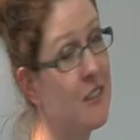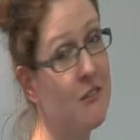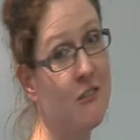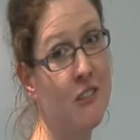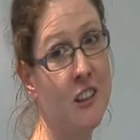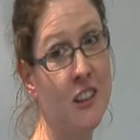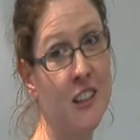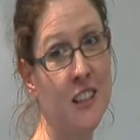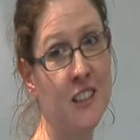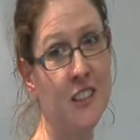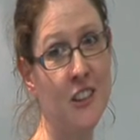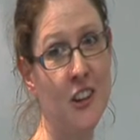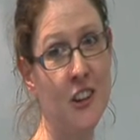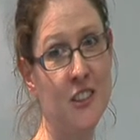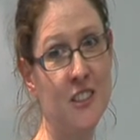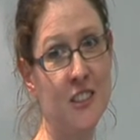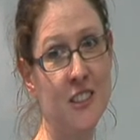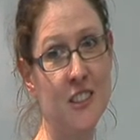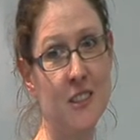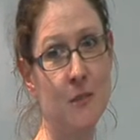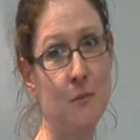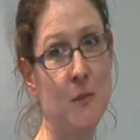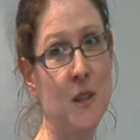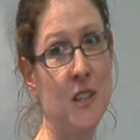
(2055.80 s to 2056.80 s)
it really does
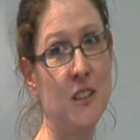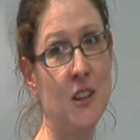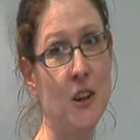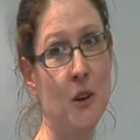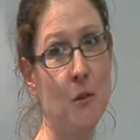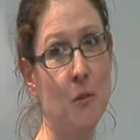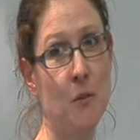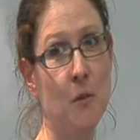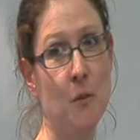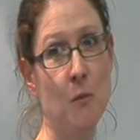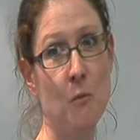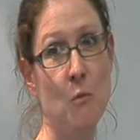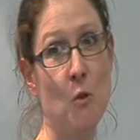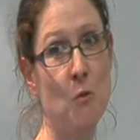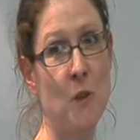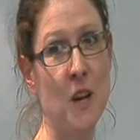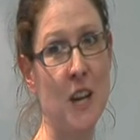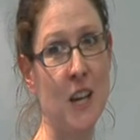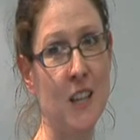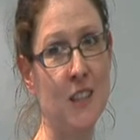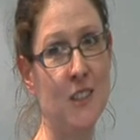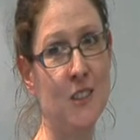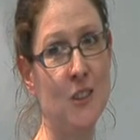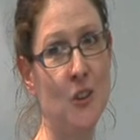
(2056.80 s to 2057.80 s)
speed up what we
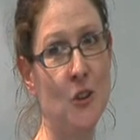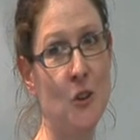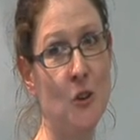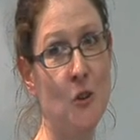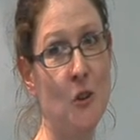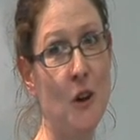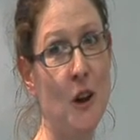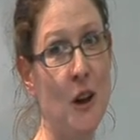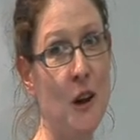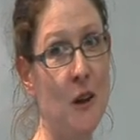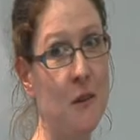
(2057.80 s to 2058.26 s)
can do.